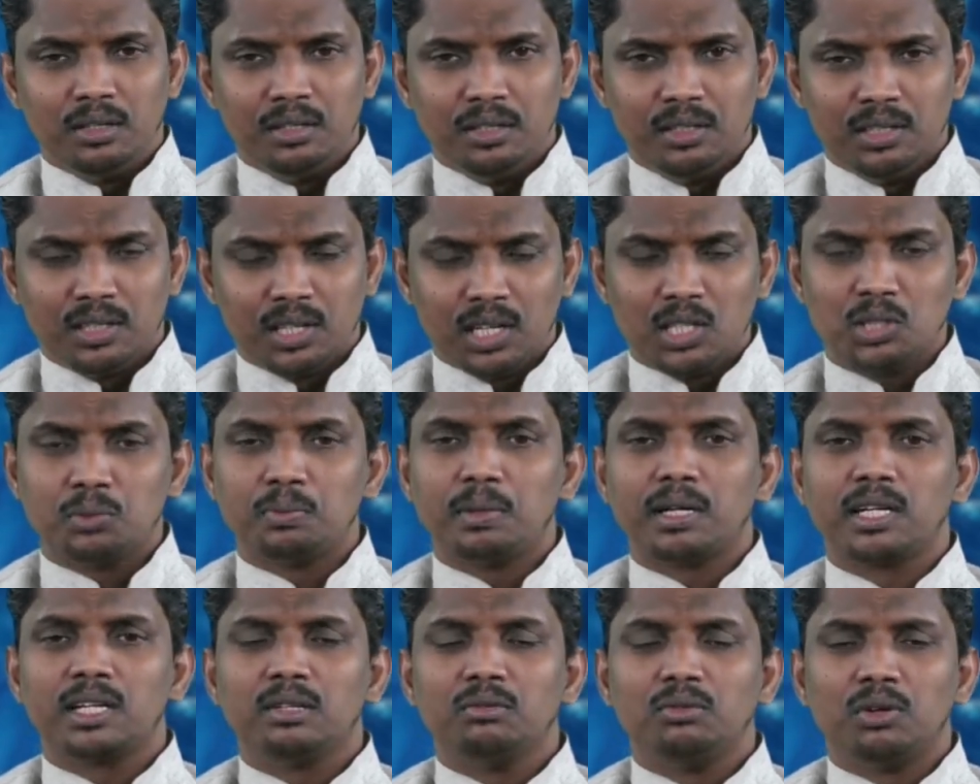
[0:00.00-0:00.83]

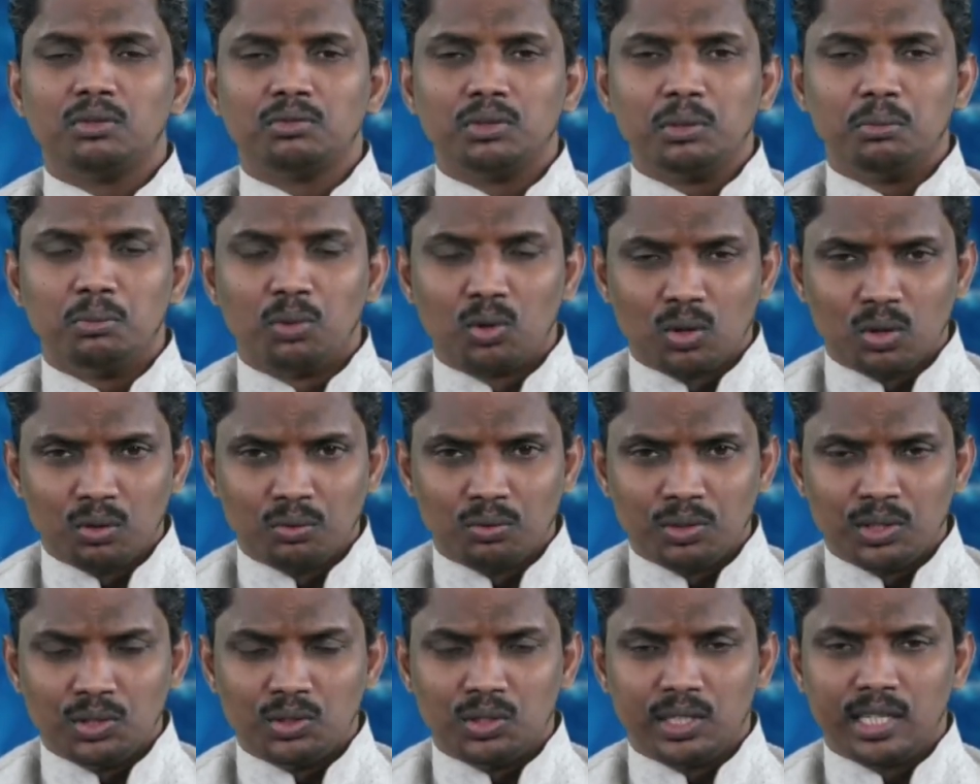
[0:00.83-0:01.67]
irrespective of the mode
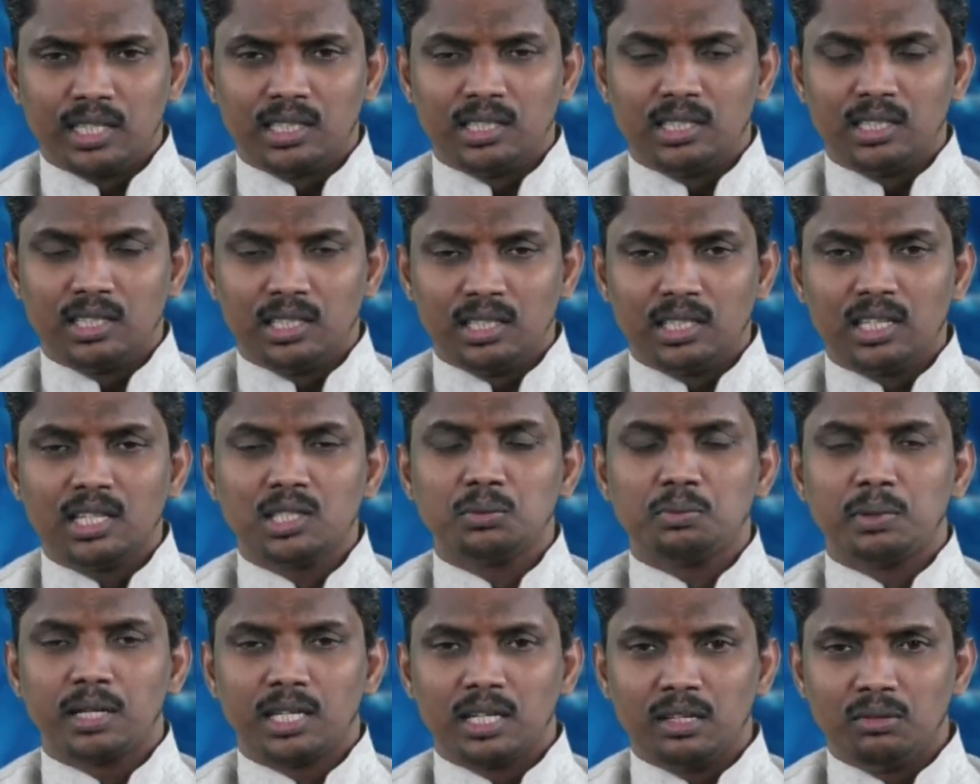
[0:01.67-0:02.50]
of education,
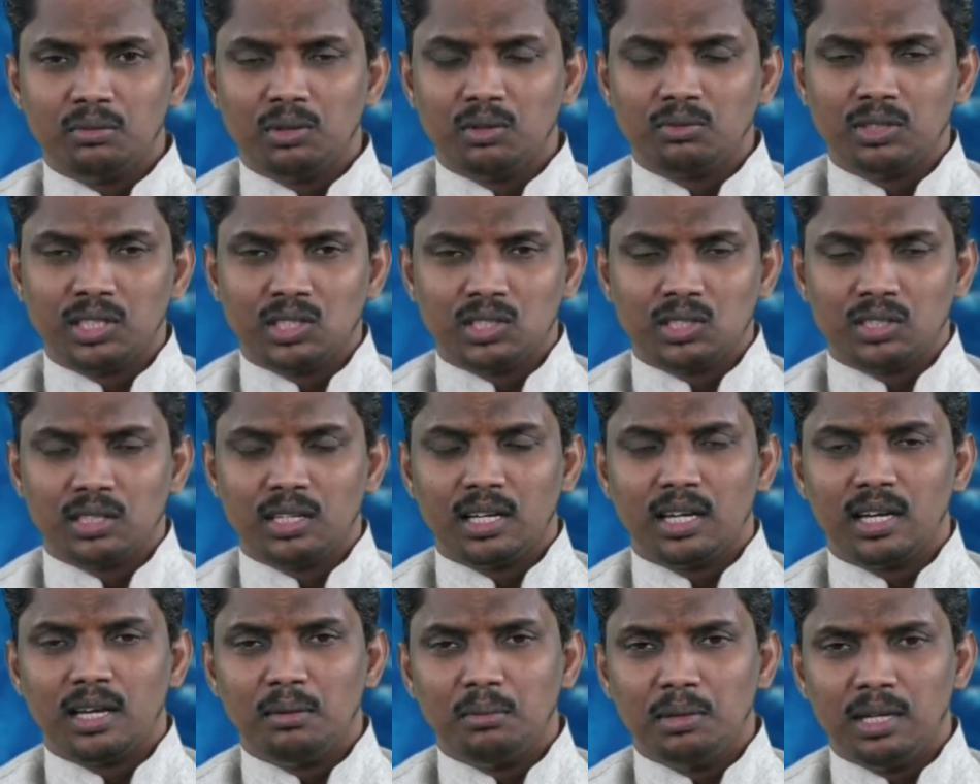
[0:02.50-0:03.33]
irrespective of this,
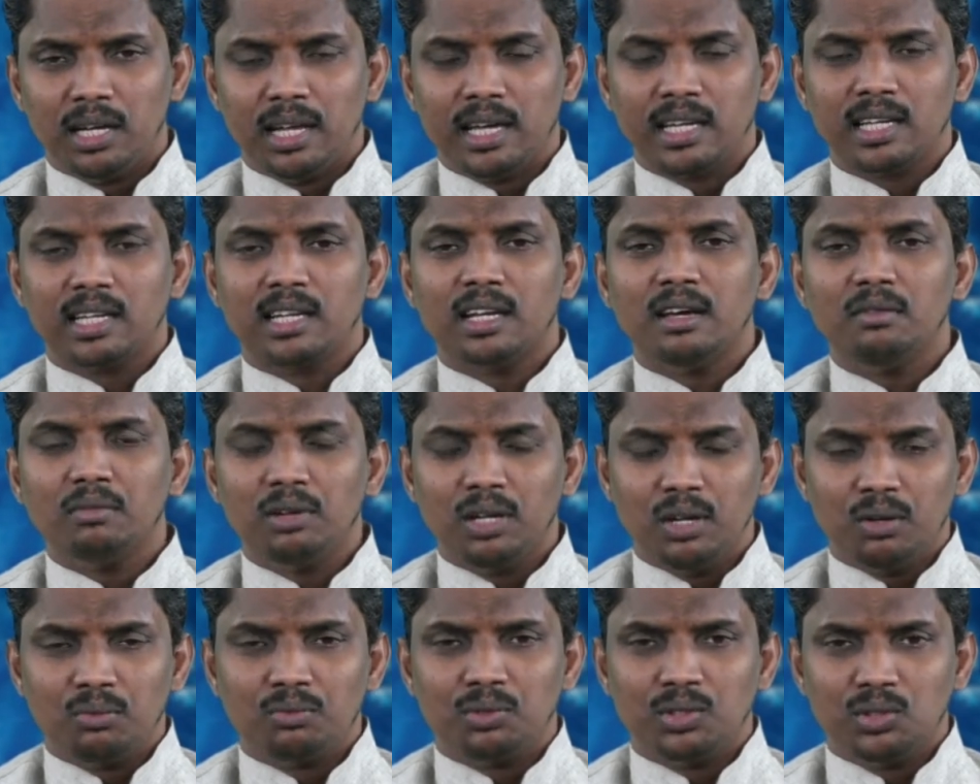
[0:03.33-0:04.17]
I mean like
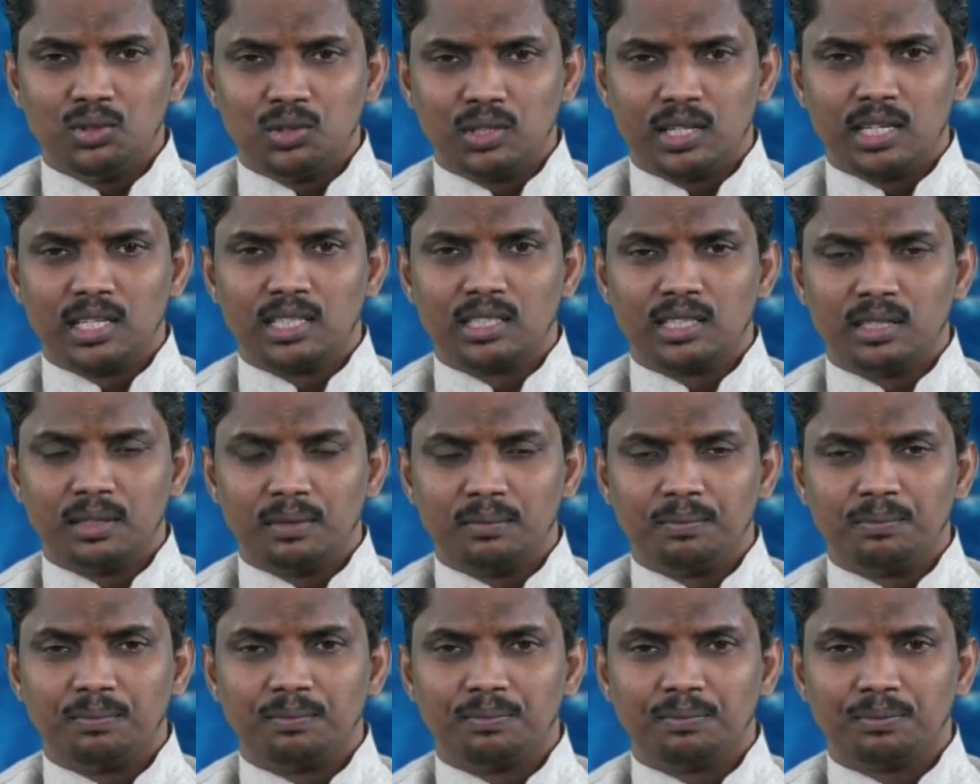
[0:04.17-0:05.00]
level of
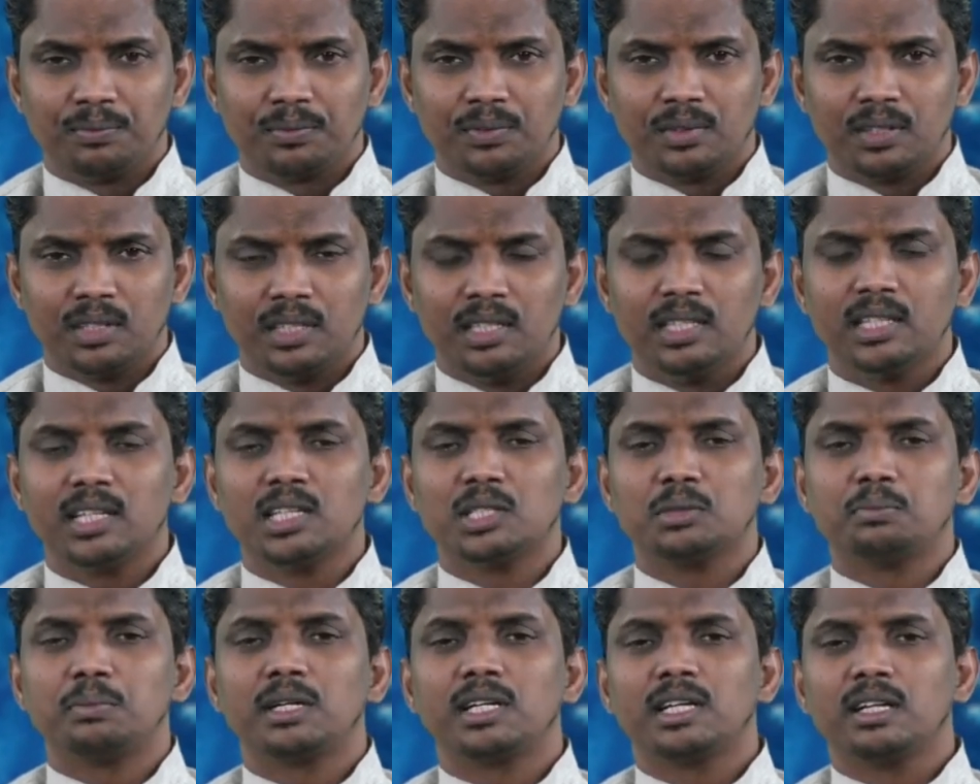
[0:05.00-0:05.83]
education,
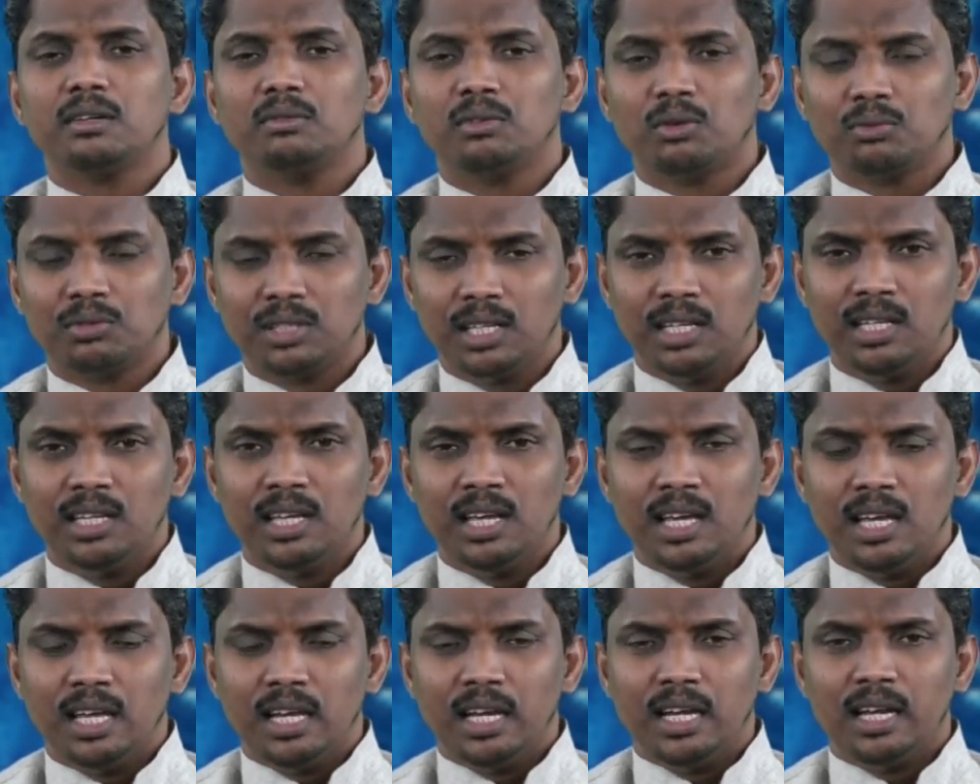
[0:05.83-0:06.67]
irrespective of the
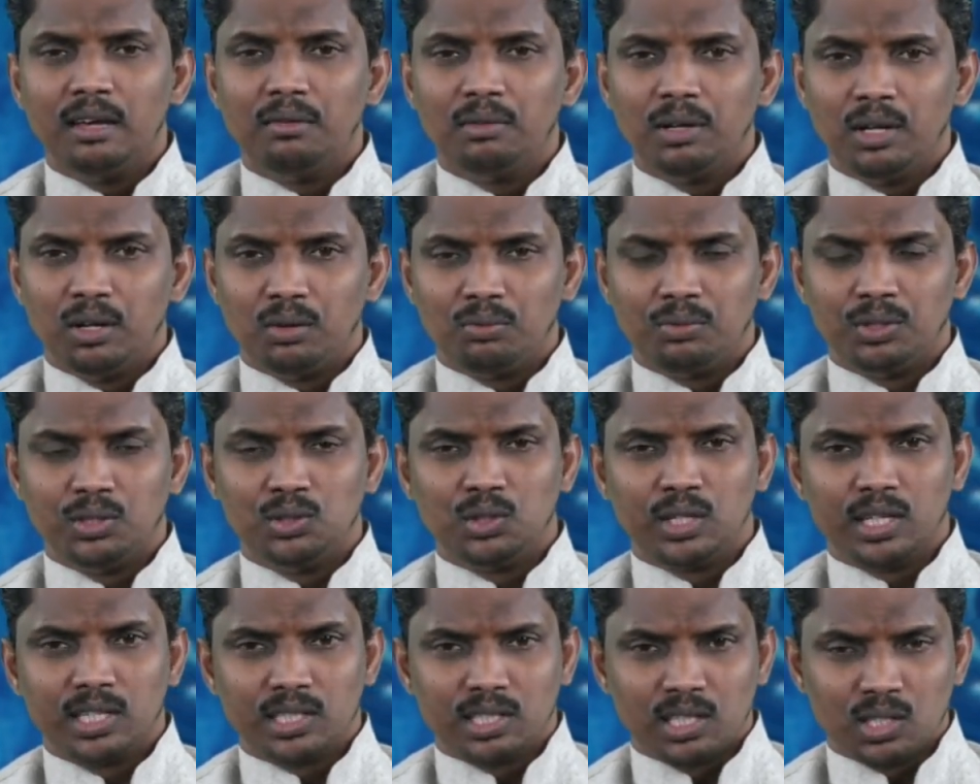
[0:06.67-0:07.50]
level of
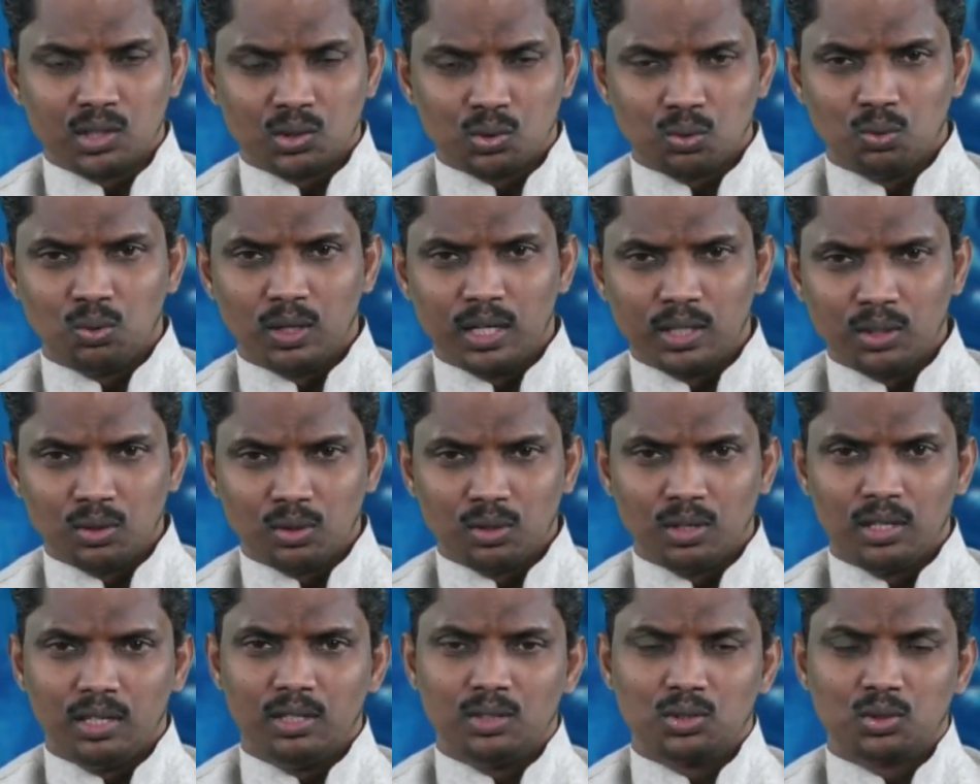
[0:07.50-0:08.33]
education,
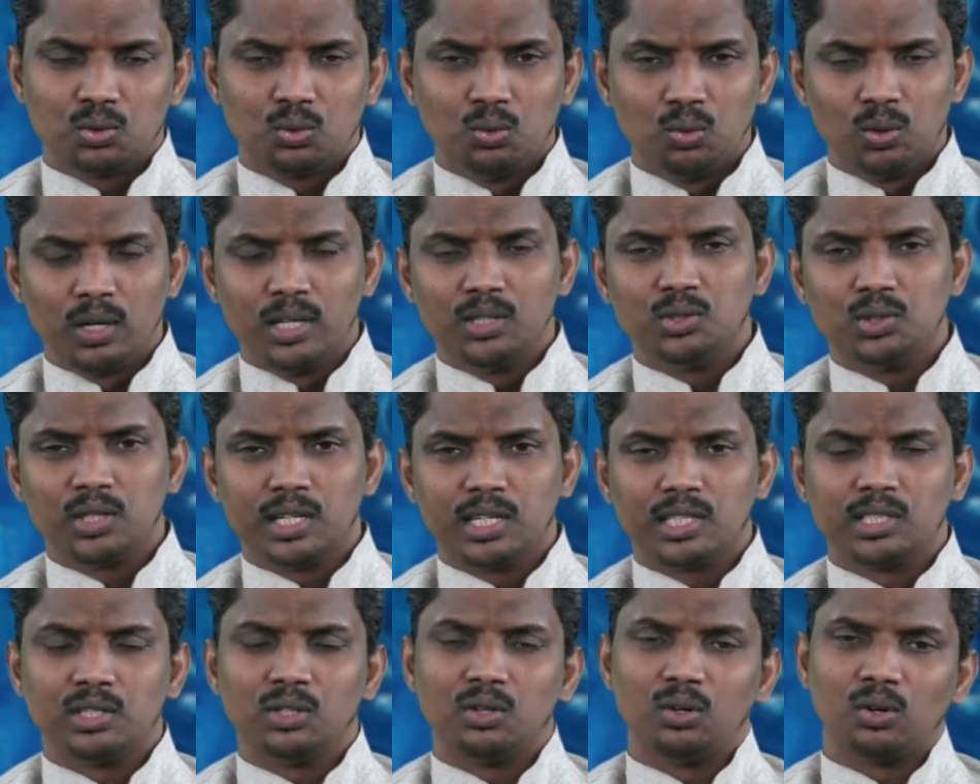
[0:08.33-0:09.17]
school
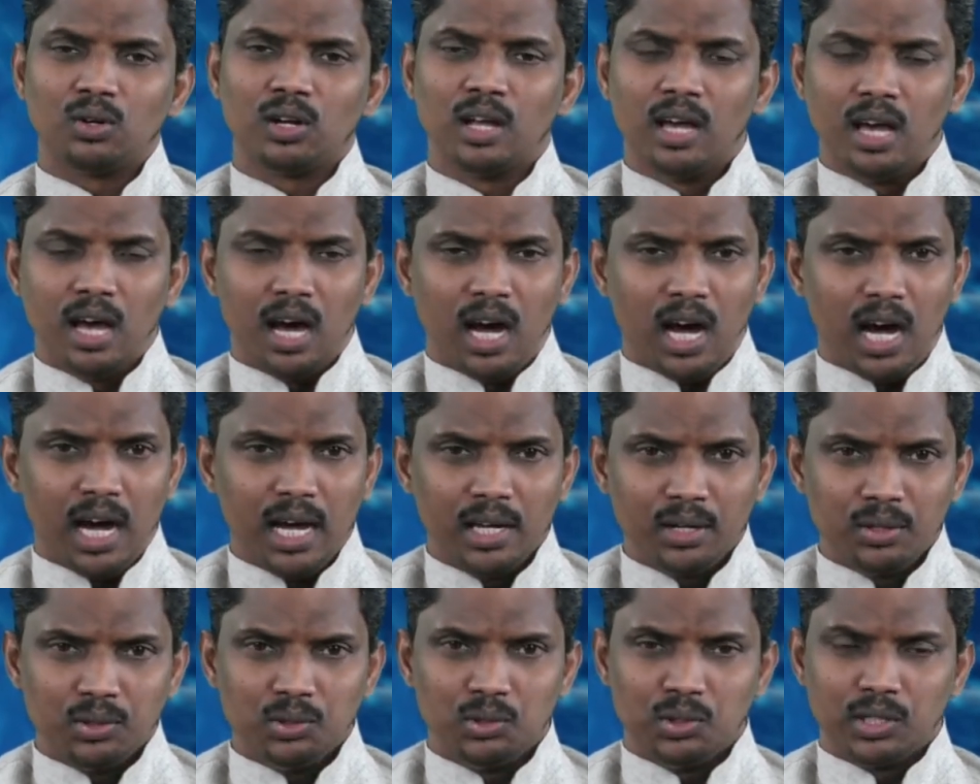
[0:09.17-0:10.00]
education or
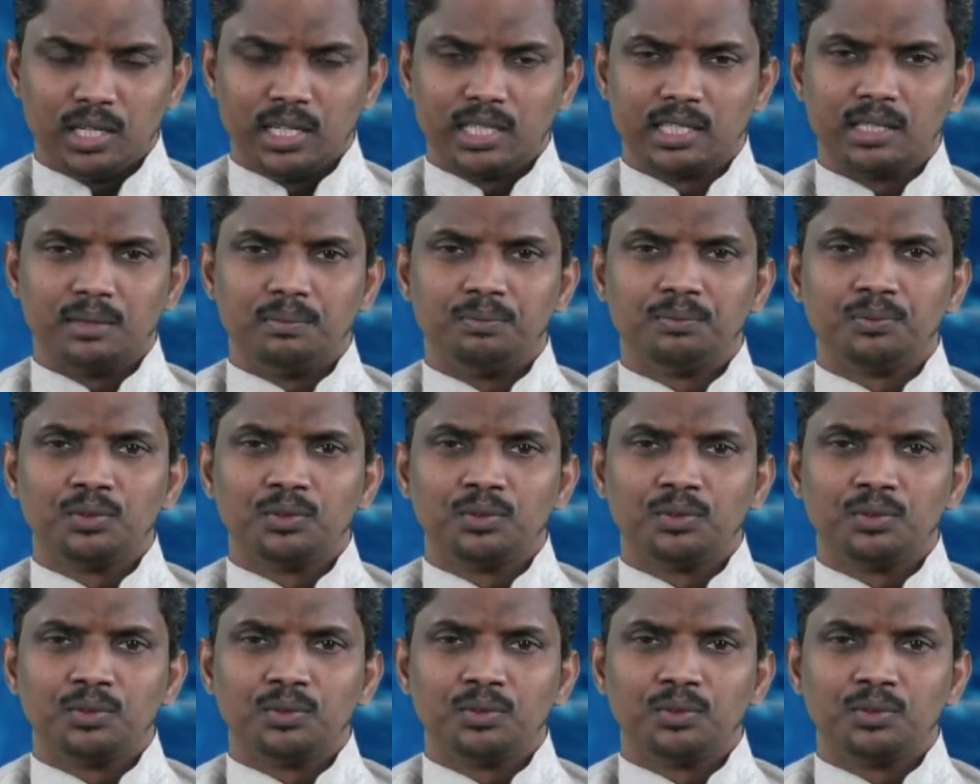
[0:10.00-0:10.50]
higher education.